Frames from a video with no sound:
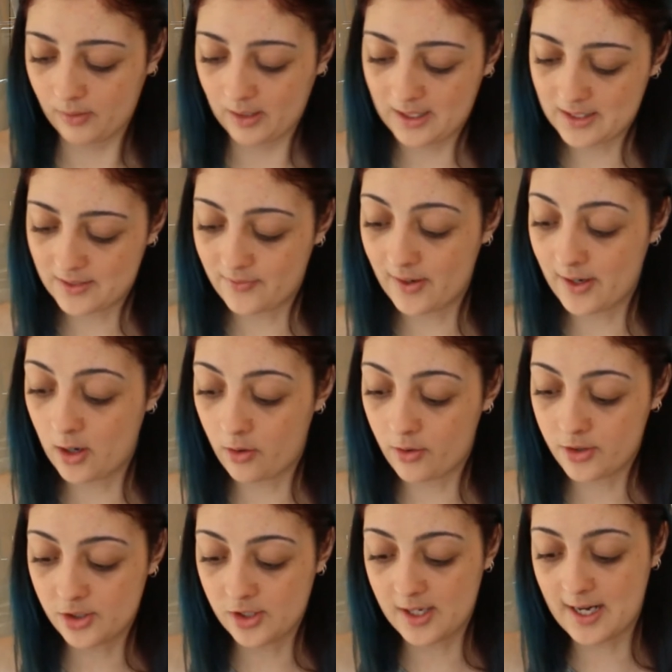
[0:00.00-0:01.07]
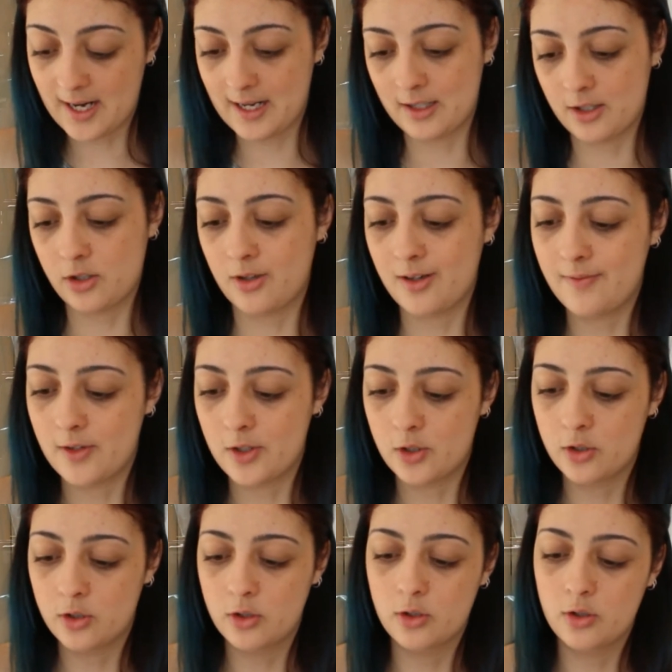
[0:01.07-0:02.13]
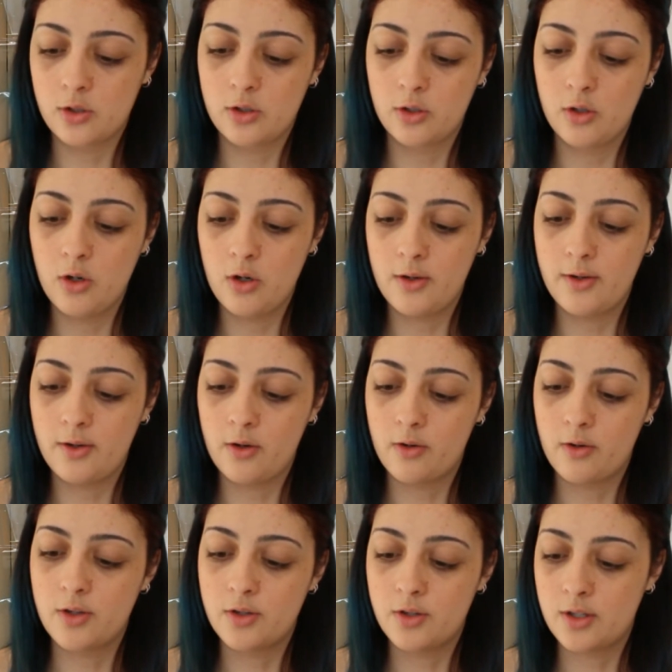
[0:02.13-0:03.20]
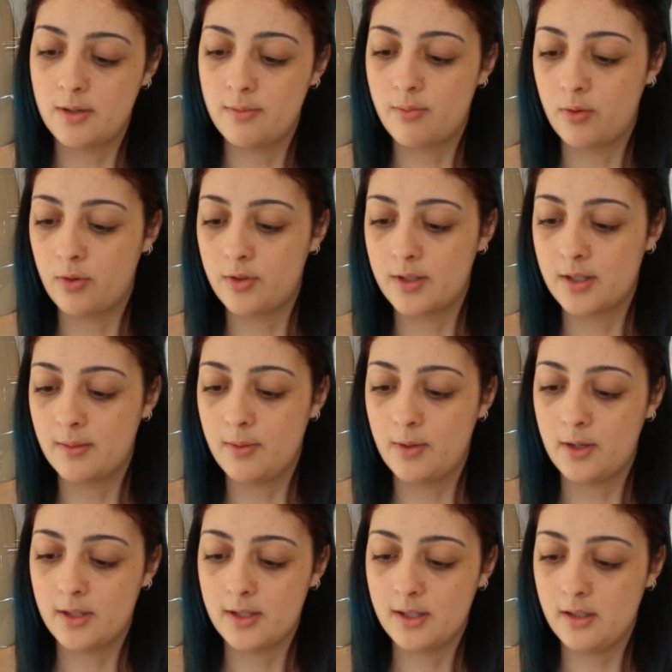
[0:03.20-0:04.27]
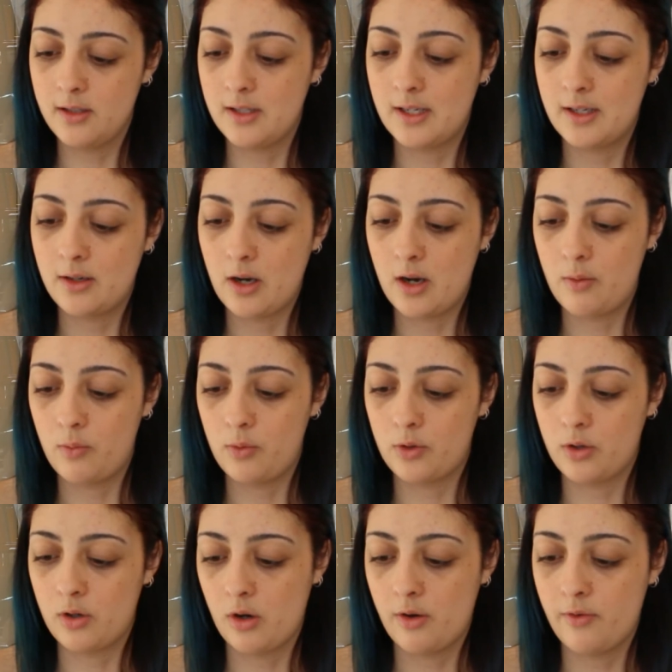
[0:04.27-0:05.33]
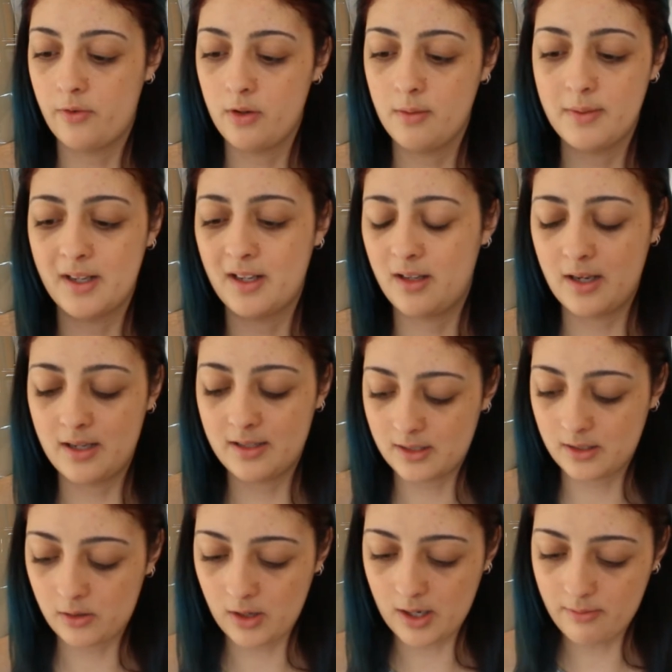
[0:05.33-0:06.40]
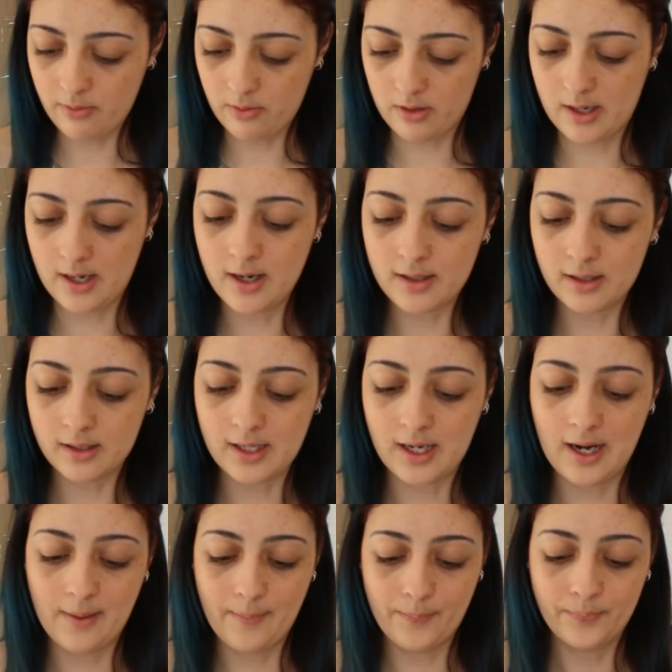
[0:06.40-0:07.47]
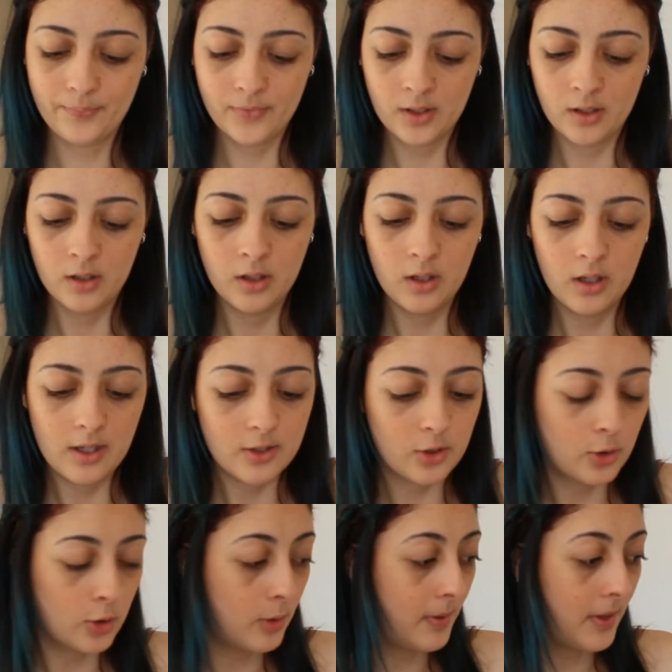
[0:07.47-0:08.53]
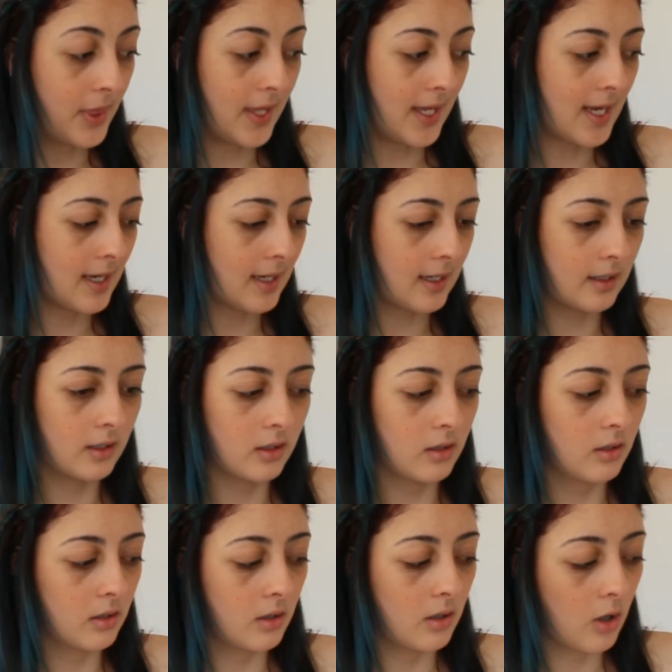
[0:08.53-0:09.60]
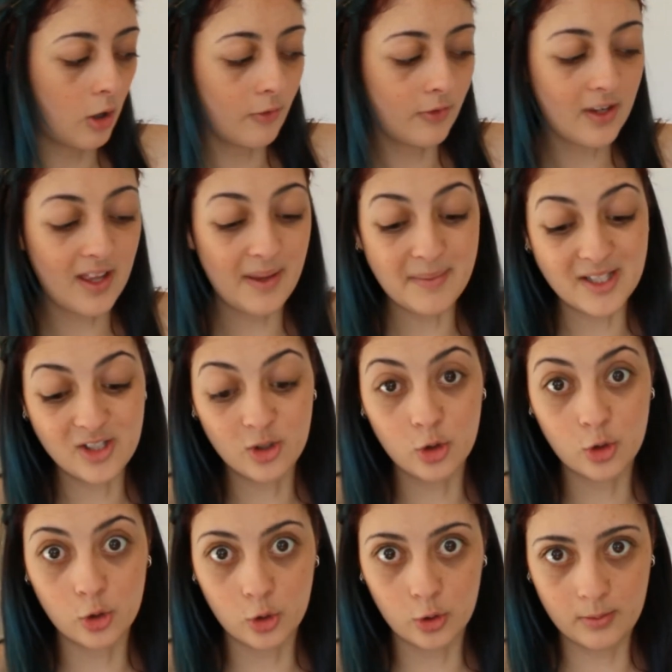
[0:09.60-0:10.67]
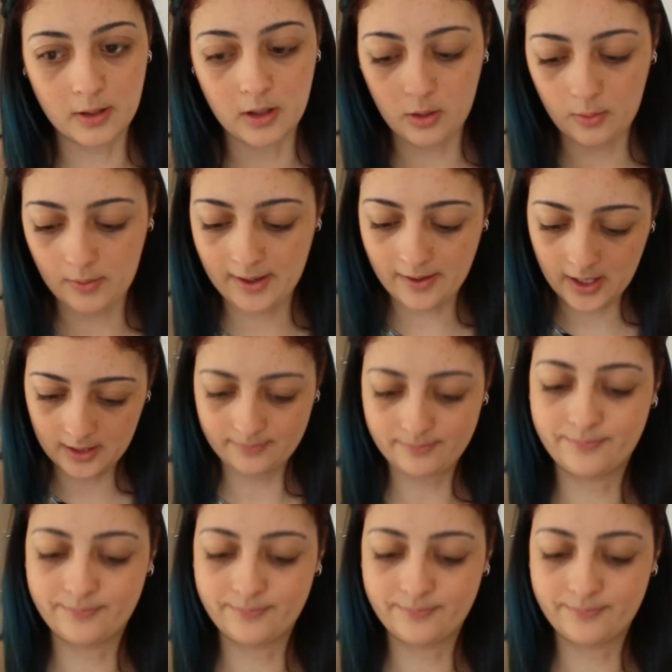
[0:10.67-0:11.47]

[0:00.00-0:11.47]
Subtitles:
It's very orange in colour, so if you're not an orangey bronzer person, then I wouldn't go for it. But it's a great product. Super thick. Hopefully that means super long wearing.